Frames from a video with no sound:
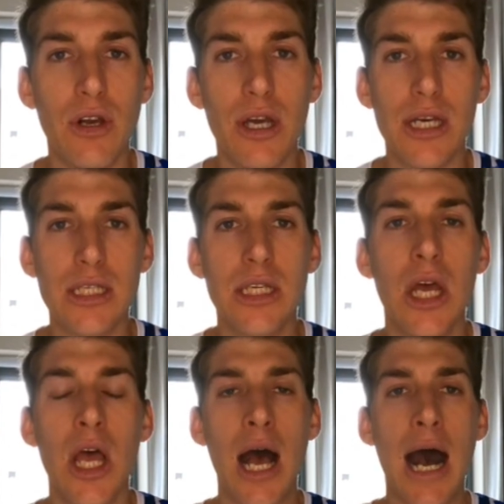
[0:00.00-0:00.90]
look at it.
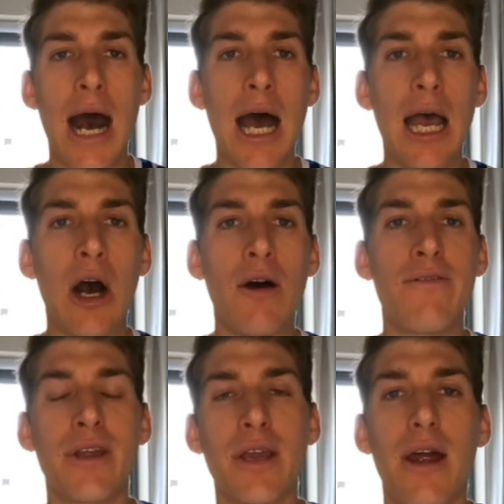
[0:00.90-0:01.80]
I
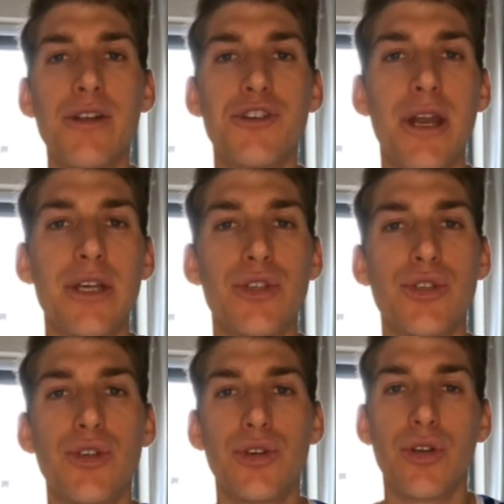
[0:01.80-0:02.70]
often encourage runners
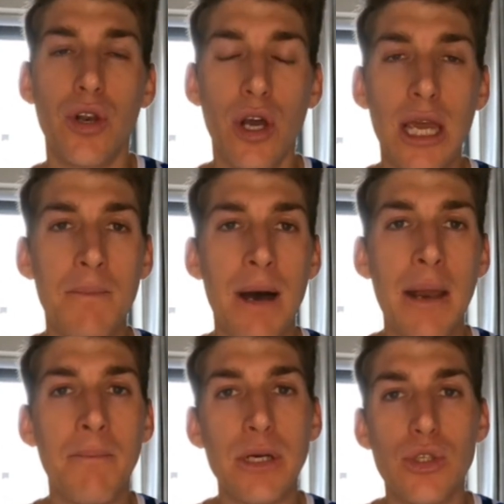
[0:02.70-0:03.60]
to look at
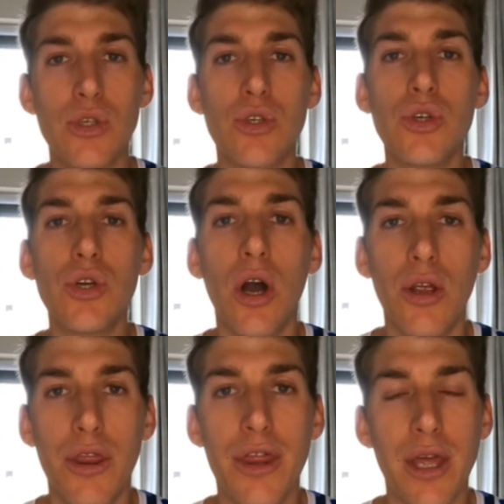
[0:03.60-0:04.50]
mine, but to do your
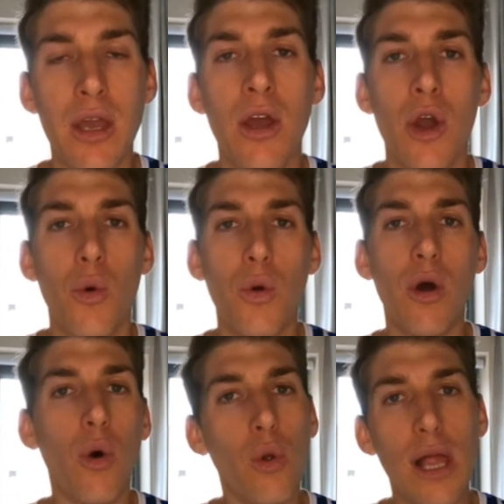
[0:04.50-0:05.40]
own thing. We
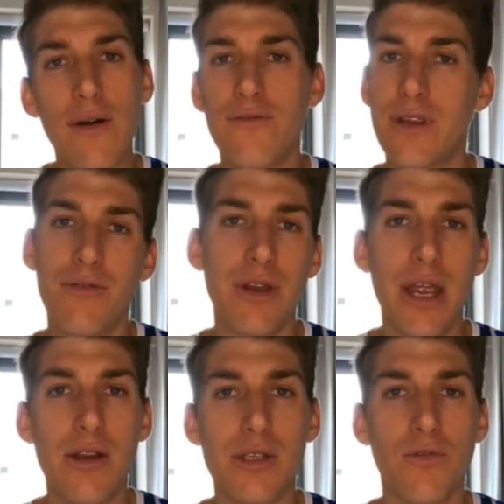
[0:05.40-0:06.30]
all have different
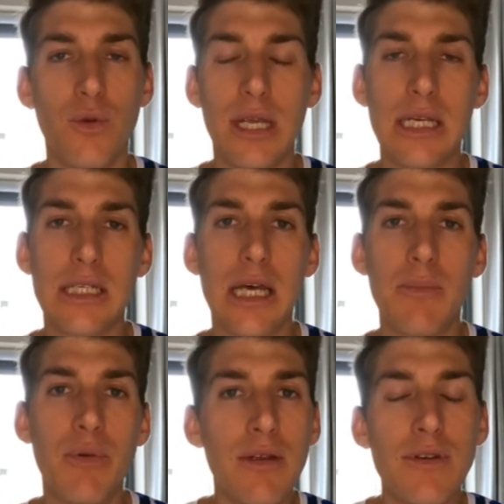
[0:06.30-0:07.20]
areas of weakness.
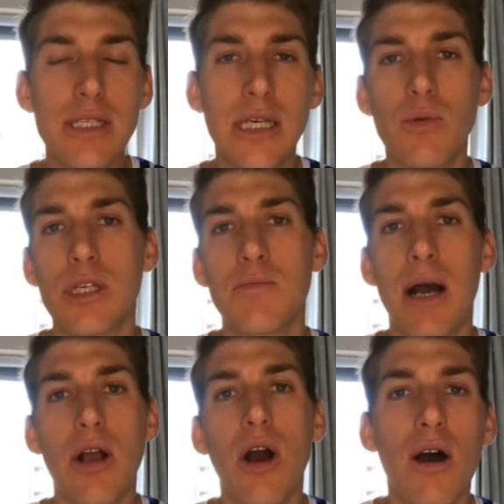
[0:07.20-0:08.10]
Previously, it was
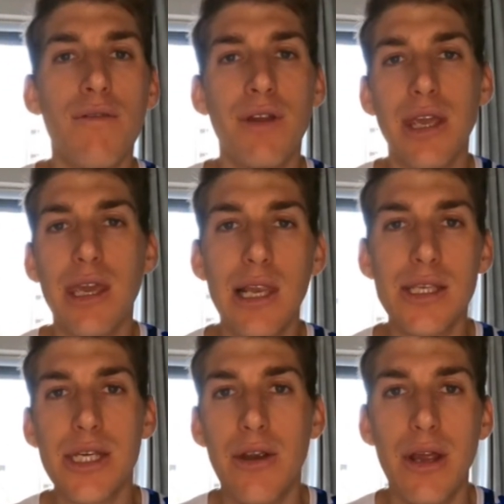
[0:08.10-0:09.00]
my calf and
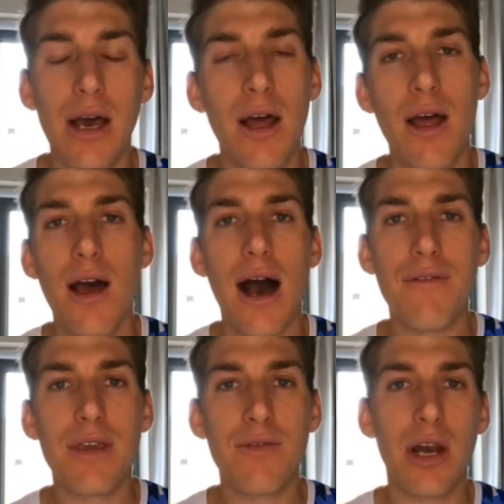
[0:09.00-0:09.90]
Achilles area.
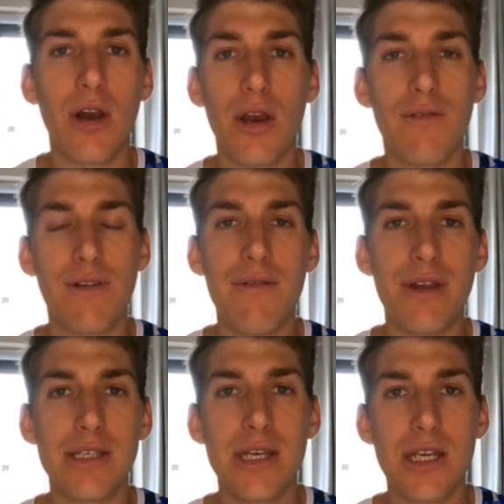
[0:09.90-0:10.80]
I've given a lot of love
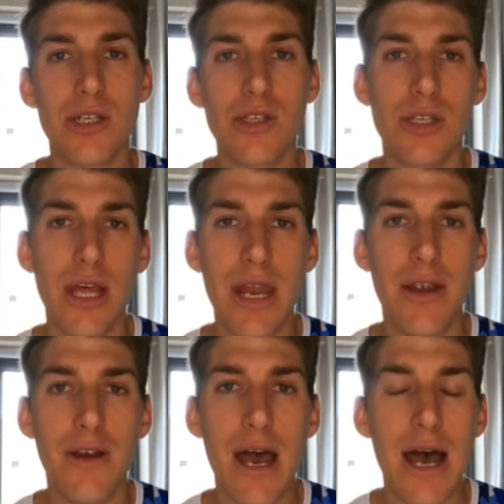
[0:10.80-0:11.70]
and attention to that
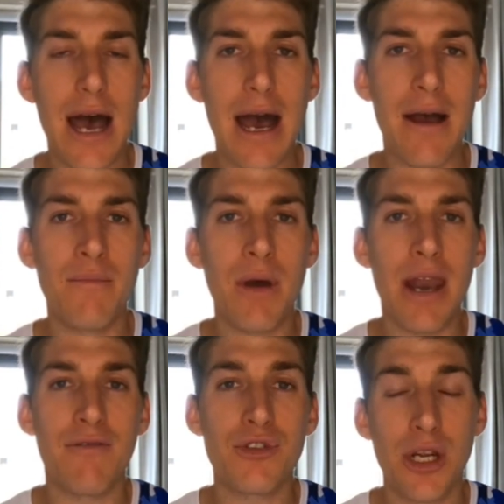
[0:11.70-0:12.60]
area,
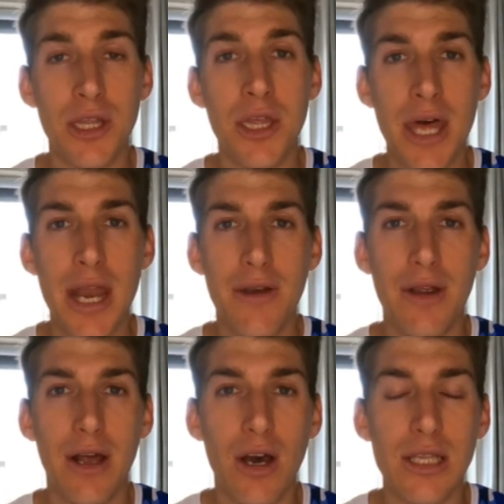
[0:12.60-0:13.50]
and I've strengthened that
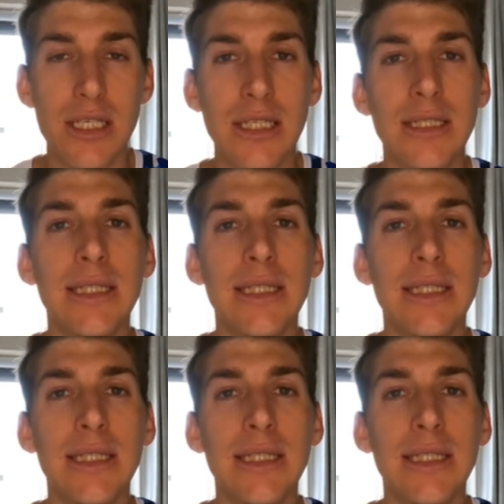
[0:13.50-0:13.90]
area a lot.